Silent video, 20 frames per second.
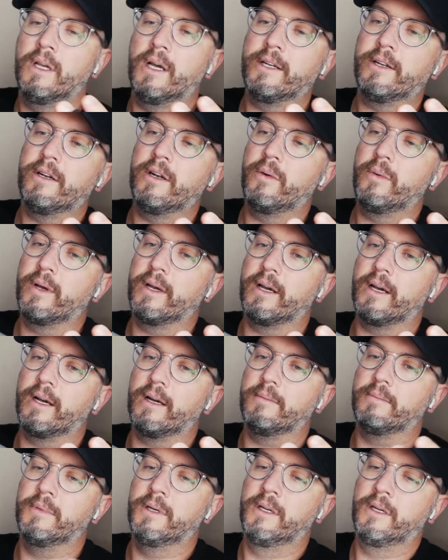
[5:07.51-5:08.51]
I don't know
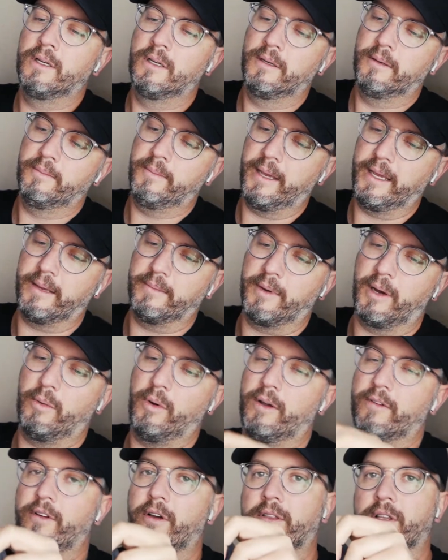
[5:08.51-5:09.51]
where Megan, my
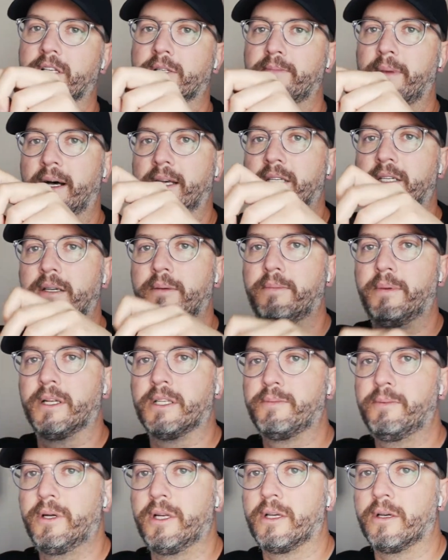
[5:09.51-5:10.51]
wife, got this mask, but it's
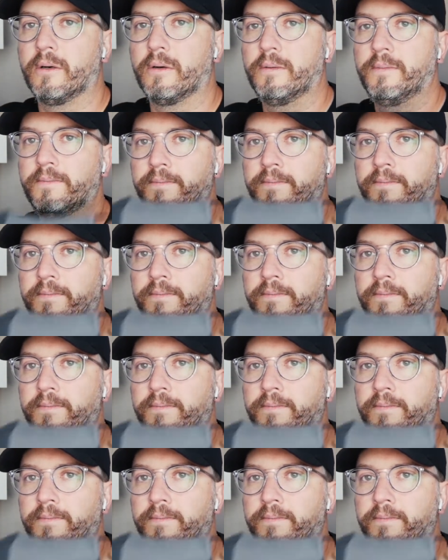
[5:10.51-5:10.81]
pretty cool.